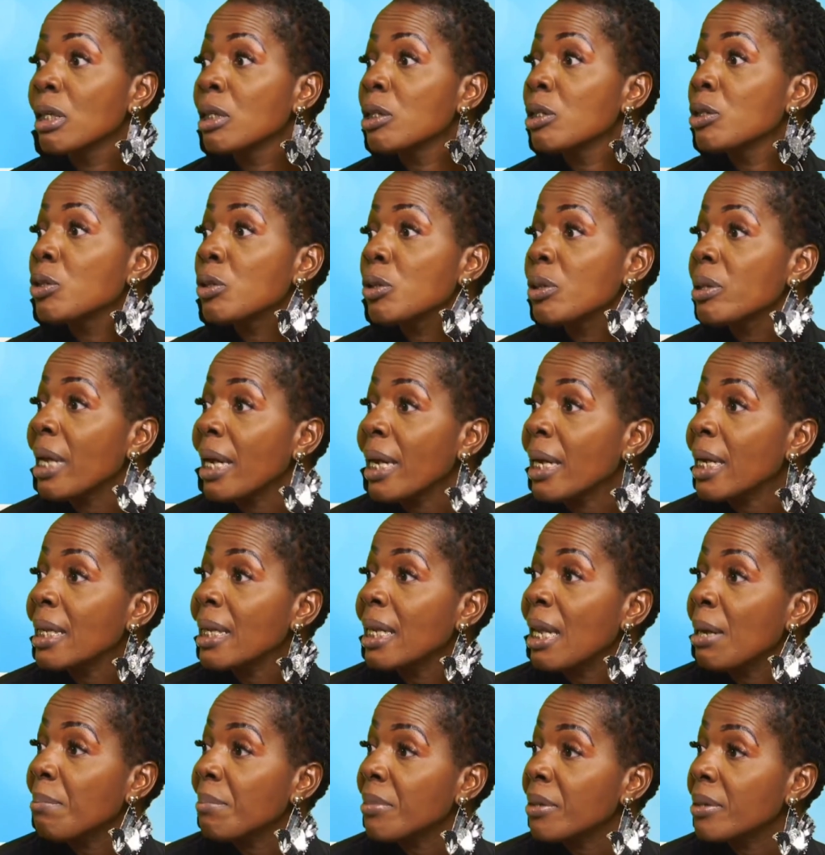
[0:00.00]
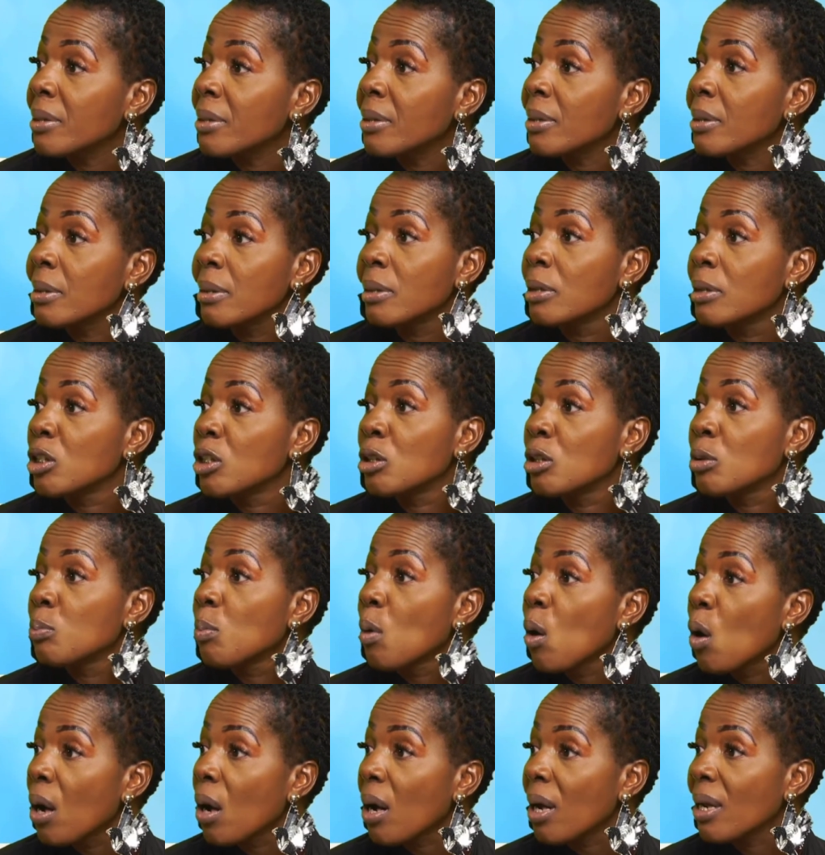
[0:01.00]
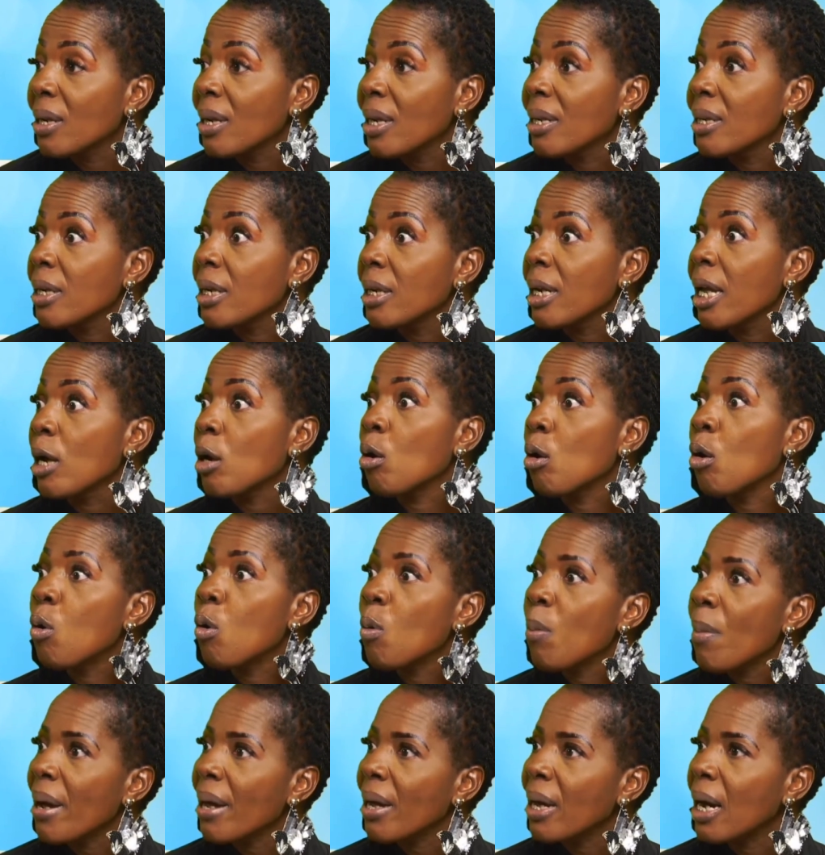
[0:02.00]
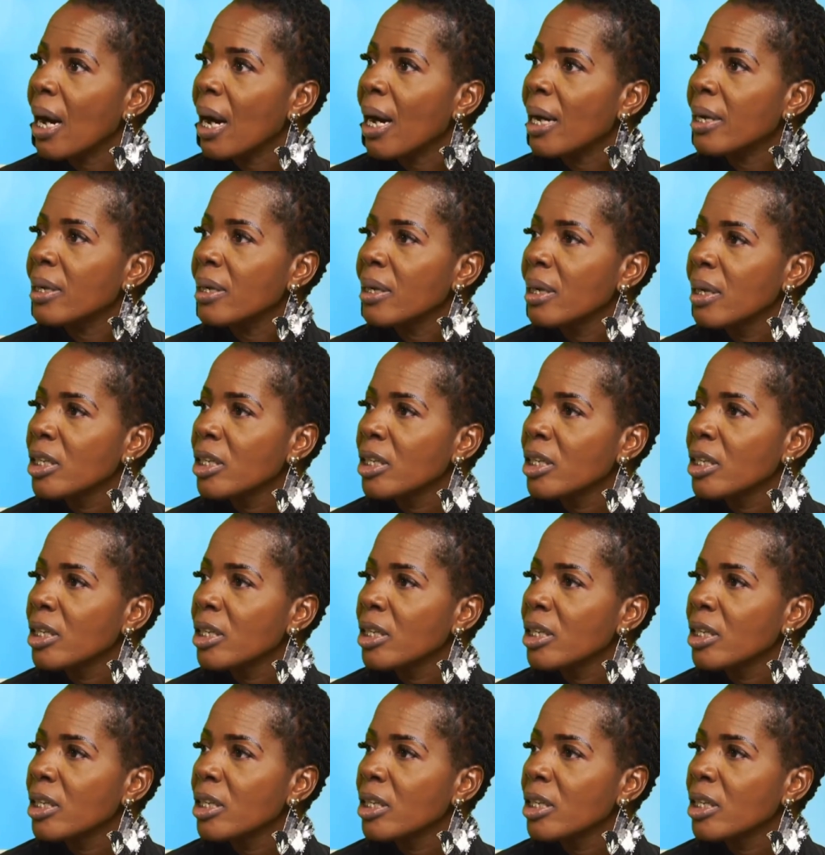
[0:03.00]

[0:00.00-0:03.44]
to like a lemon small, and they're like, oh my God,